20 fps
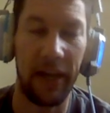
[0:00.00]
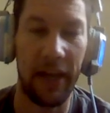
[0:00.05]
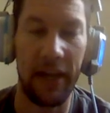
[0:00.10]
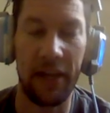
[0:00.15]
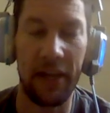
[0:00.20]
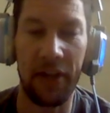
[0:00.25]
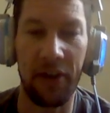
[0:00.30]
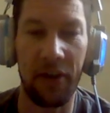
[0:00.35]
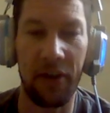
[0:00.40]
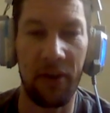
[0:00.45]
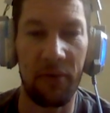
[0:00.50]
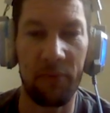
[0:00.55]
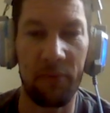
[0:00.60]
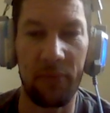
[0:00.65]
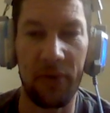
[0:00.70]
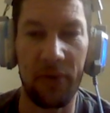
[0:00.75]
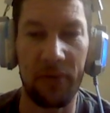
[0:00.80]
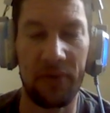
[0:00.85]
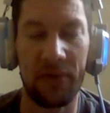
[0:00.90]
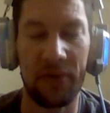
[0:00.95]
you're
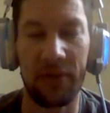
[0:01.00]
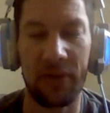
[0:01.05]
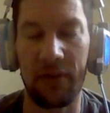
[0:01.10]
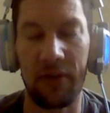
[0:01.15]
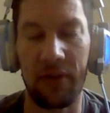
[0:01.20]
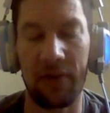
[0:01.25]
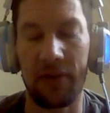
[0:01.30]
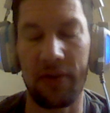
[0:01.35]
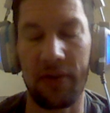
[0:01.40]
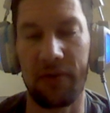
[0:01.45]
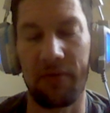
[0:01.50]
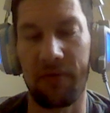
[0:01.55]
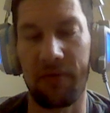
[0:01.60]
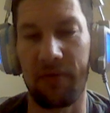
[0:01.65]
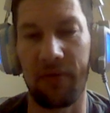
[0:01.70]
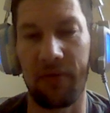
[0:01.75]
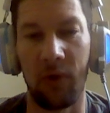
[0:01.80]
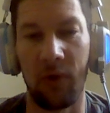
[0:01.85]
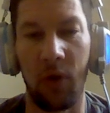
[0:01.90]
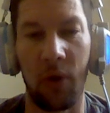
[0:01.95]
just
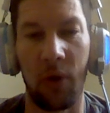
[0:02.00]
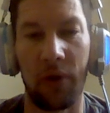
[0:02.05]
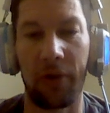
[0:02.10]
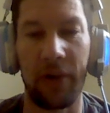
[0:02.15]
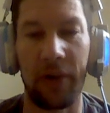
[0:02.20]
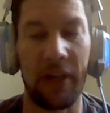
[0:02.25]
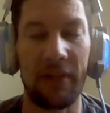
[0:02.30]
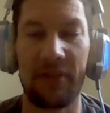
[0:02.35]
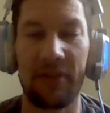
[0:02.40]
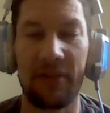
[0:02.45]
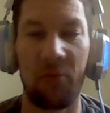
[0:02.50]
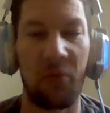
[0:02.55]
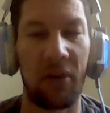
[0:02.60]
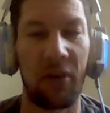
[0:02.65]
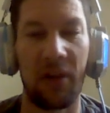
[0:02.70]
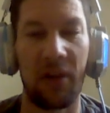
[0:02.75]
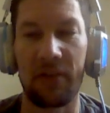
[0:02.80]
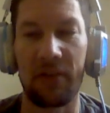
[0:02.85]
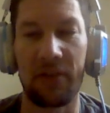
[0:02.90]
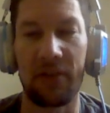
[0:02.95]
loitering
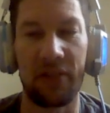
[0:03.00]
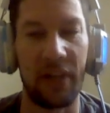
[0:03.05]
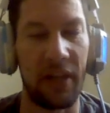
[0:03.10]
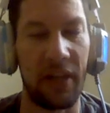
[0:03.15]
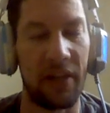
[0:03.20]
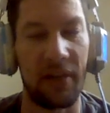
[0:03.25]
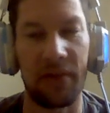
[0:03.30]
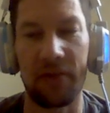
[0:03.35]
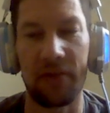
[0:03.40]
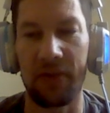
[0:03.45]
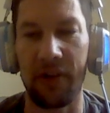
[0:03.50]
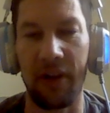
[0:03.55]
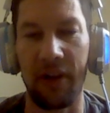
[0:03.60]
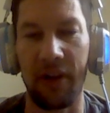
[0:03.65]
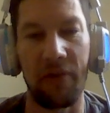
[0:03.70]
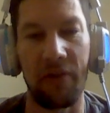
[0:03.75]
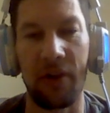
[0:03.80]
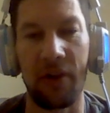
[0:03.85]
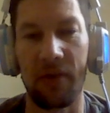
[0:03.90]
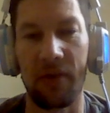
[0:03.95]
somewhere on the stairs. You
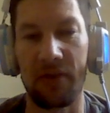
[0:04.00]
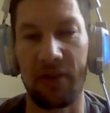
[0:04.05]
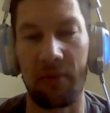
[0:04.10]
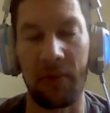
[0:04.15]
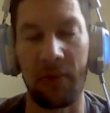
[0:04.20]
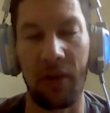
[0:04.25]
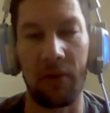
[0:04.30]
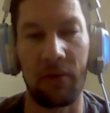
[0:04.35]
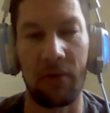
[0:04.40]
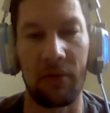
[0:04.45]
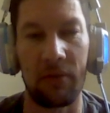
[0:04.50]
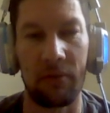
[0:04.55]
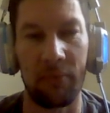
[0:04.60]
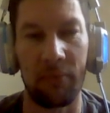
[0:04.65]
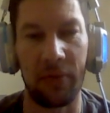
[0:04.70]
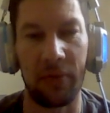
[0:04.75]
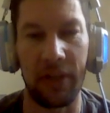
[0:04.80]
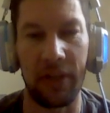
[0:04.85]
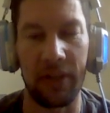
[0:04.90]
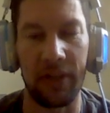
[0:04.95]
never know. Some local
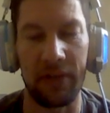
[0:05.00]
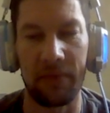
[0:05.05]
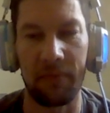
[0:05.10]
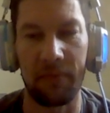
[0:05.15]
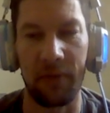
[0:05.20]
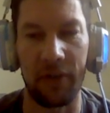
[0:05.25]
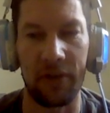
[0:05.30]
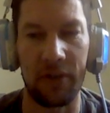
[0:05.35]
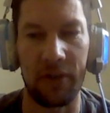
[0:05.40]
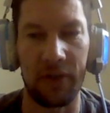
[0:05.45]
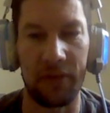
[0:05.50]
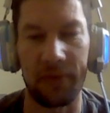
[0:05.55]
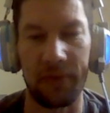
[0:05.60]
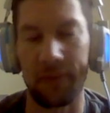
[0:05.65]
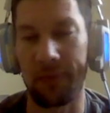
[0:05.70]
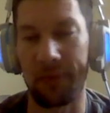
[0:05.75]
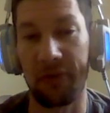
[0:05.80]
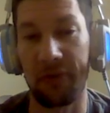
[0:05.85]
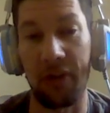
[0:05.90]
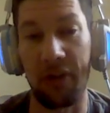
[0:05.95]
police could just
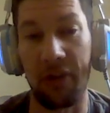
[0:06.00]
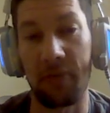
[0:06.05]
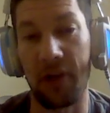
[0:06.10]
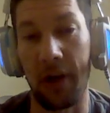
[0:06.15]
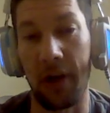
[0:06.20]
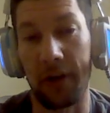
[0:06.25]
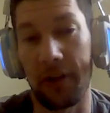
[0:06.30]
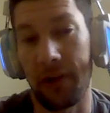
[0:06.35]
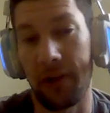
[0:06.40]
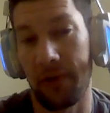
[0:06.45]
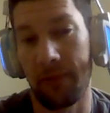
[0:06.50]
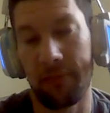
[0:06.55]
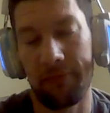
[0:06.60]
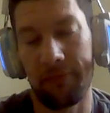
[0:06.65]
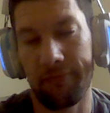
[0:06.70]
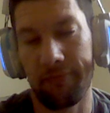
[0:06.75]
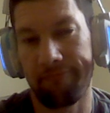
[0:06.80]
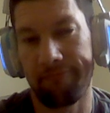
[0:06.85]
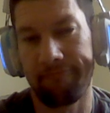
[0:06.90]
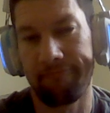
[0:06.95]
come talk to you
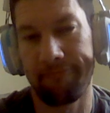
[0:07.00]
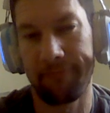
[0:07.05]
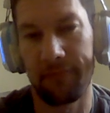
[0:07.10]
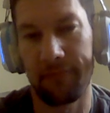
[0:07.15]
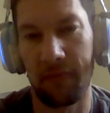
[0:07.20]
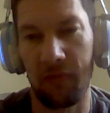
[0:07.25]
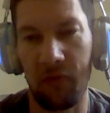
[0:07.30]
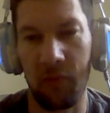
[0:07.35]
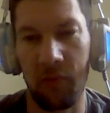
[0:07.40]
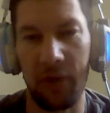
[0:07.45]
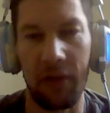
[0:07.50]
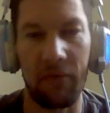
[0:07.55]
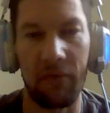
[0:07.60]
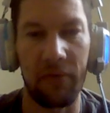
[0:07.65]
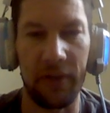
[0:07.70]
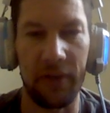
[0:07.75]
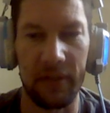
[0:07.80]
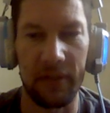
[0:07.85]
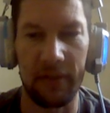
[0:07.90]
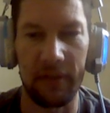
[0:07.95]
for whatever
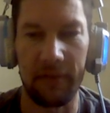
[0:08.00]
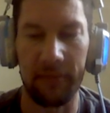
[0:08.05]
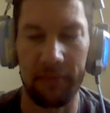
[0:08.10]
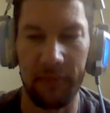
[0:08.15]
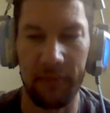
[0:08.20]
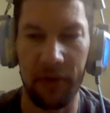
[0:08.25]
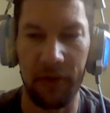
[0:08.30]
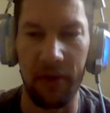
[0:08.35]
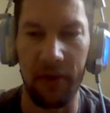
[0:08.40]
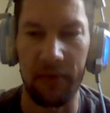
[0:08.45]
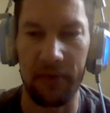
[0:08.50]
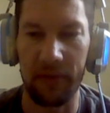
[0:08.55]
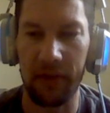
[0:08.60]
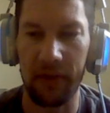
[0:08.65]
reason. Who knows?